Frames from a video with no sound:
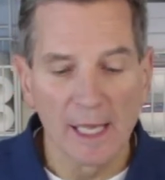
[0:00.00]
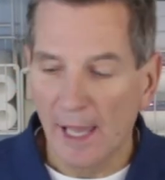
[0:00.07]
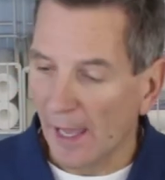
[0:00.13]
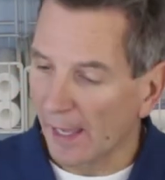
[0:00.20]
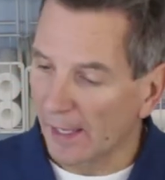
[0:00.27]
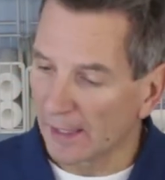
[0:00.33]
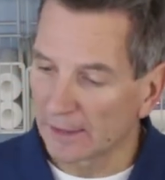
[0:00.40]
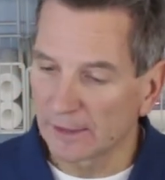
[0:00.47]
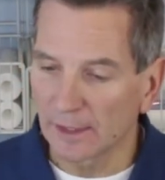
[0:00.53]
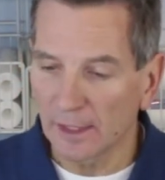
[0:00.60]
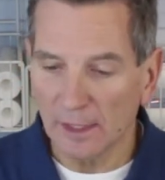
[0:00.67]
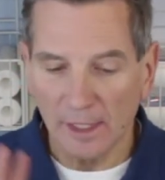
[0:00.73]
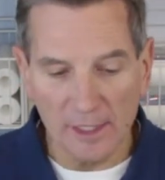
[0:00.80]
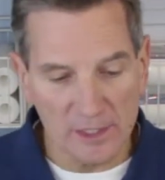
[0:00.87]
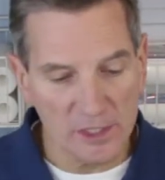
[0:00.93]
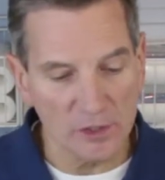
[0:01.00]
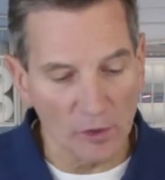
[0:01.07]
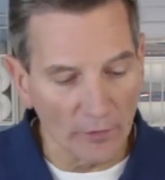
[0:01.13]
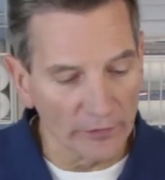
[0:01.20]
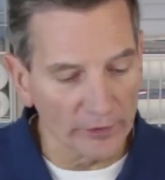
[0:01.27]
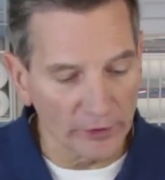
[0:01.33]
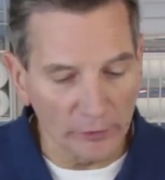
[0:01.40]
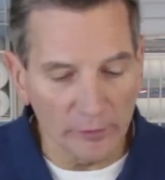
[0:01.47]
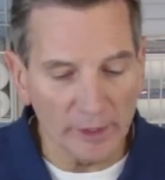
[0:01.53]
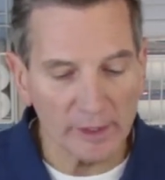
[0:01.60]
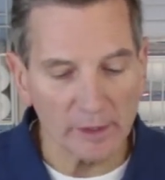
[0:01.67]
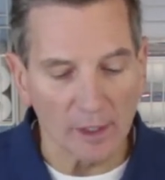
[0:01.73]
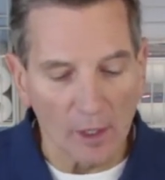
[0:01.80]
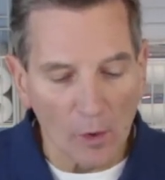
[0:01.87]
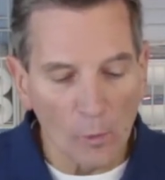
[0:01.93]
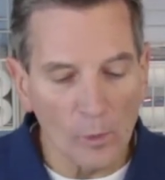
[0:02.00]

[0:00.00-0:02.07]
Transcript: and install the unit.